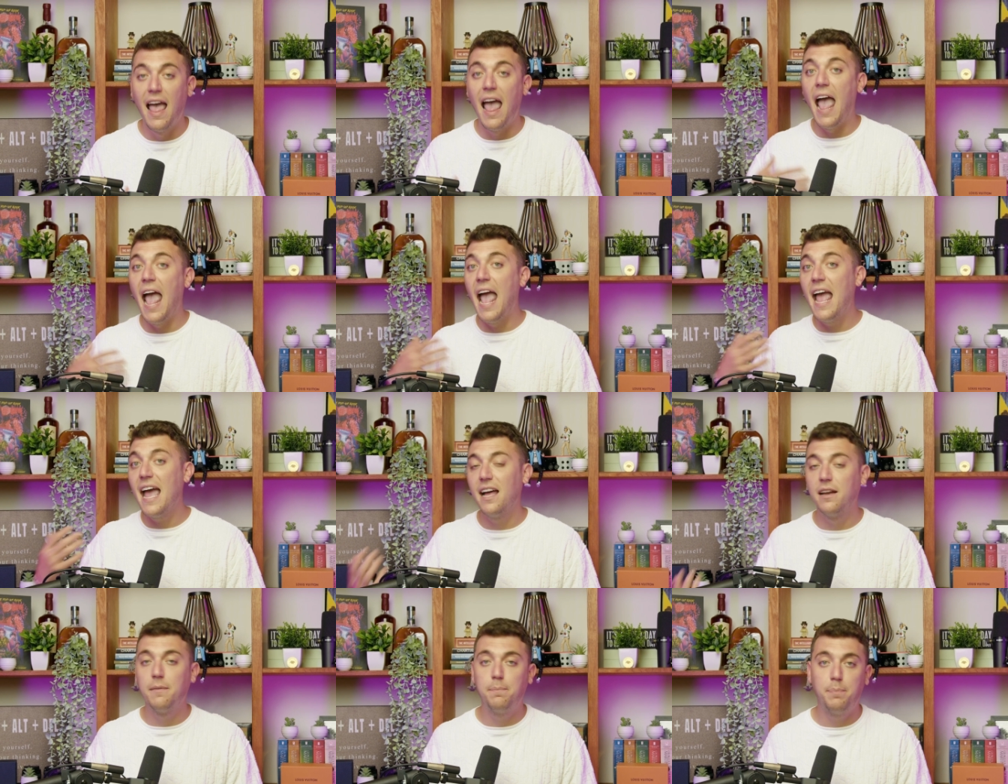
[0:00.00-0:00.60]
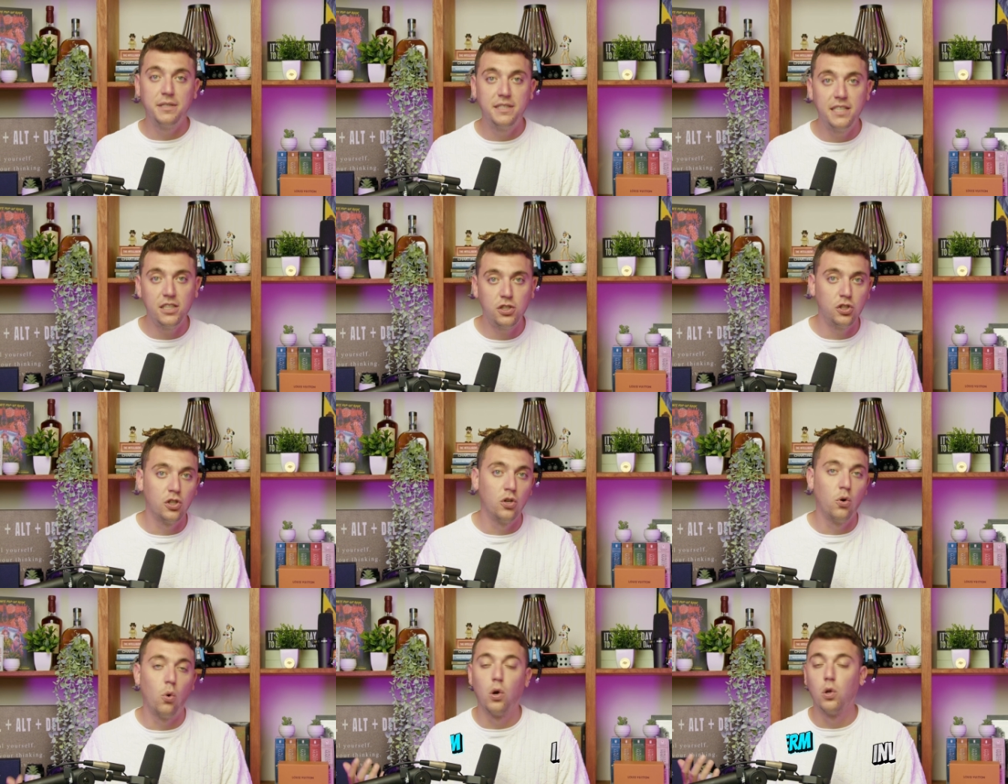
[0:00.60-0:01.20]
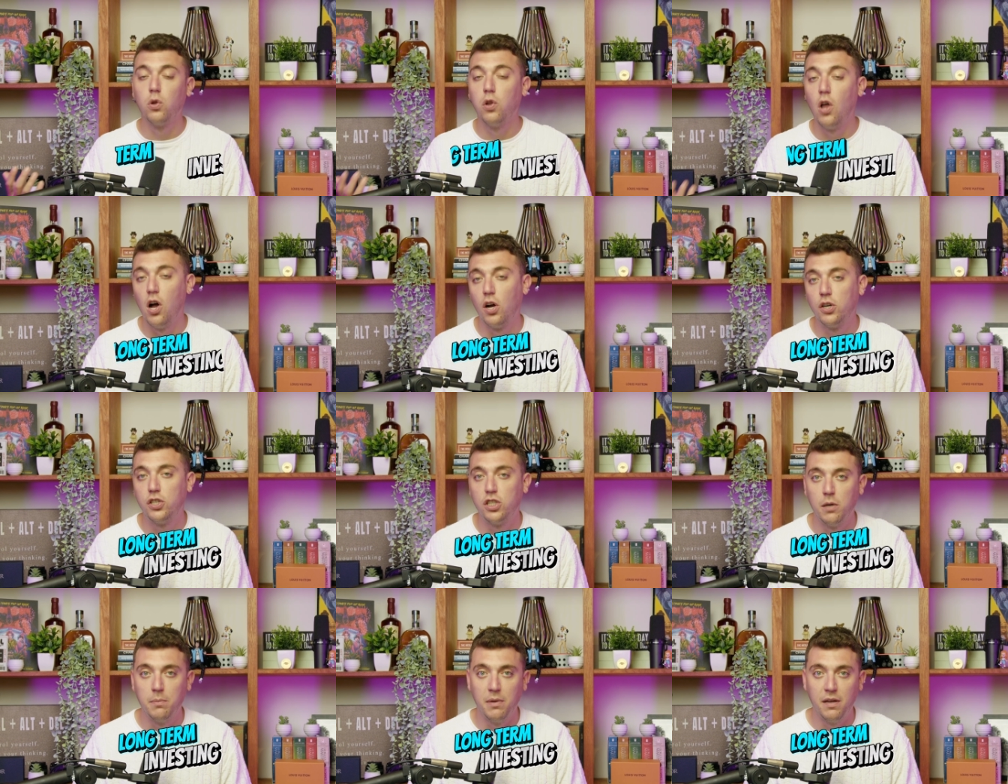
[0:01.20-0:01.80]
and position or
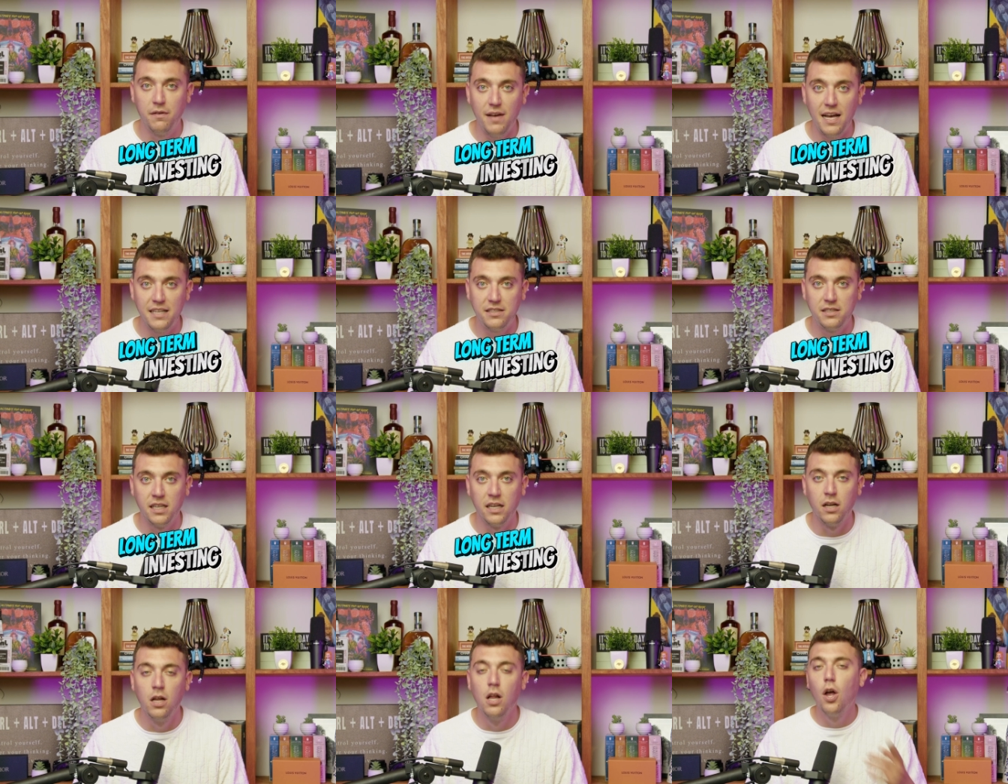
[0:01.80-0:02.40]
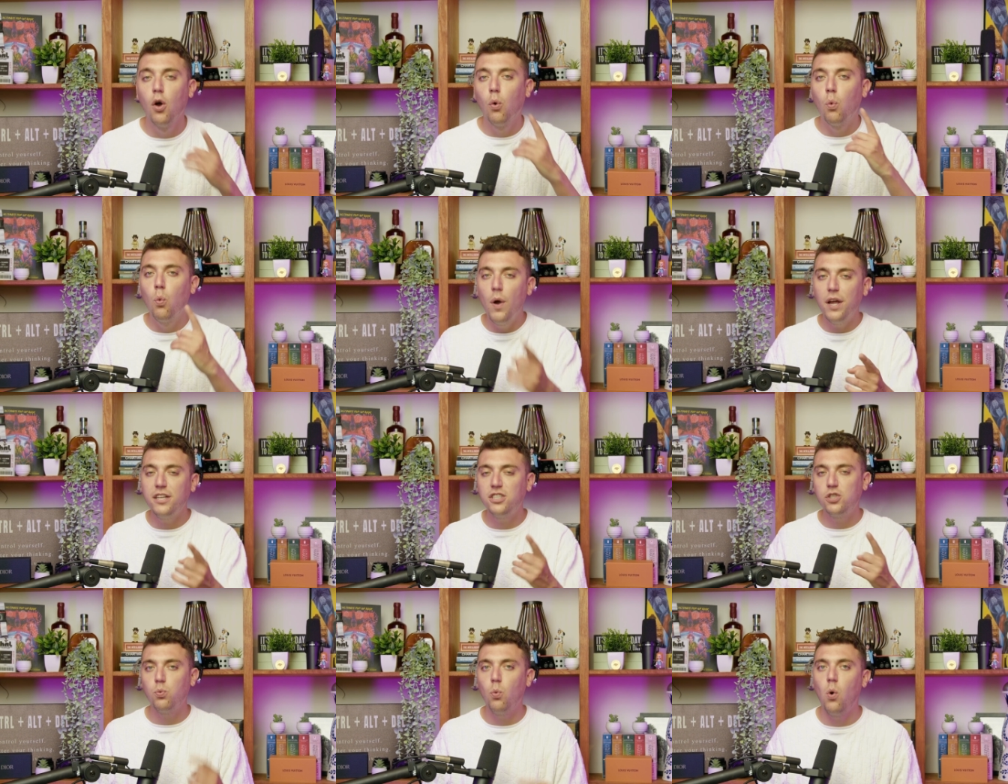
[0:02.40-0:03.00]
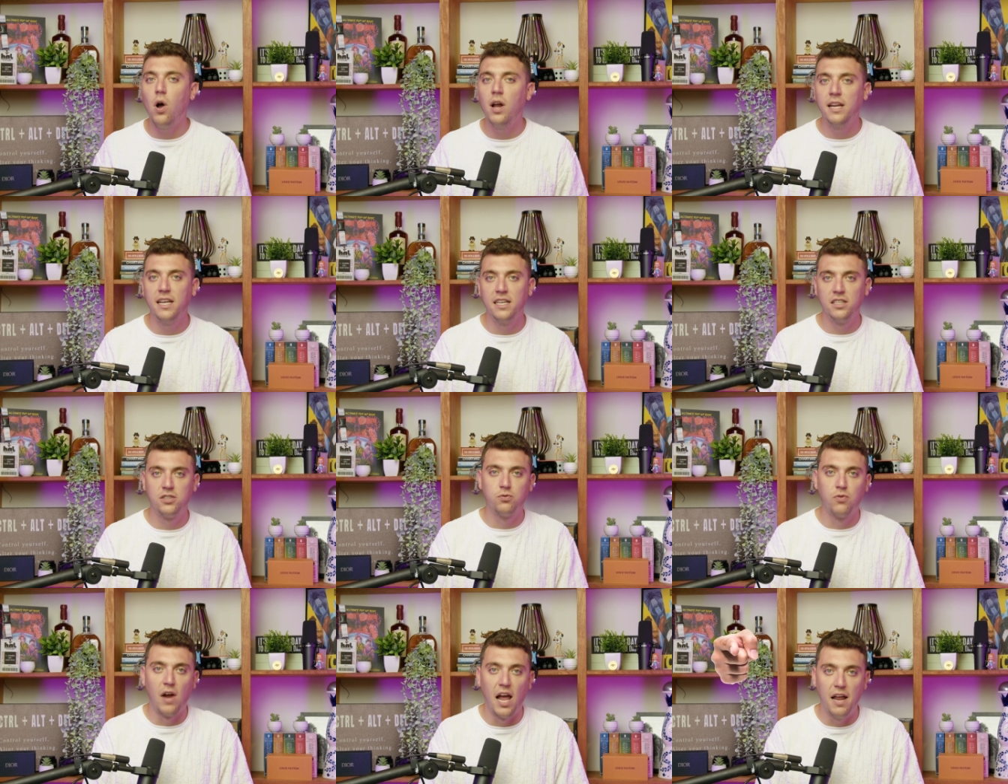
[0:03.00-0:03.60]
long-term investing, which one
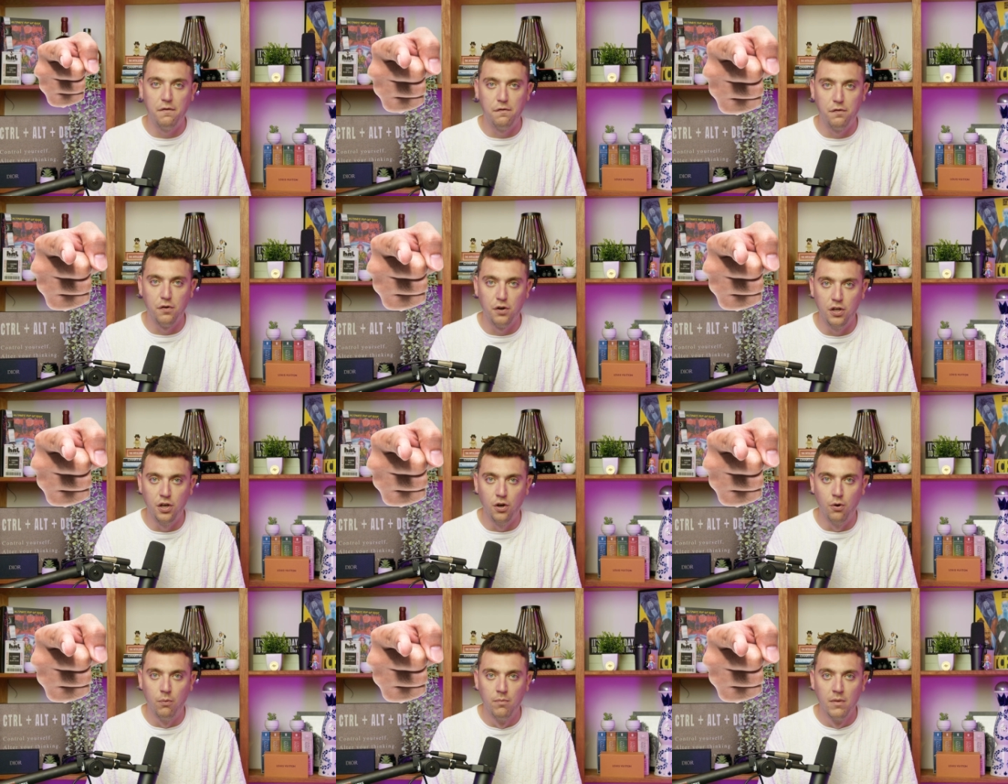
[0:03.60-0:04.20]
is right for you?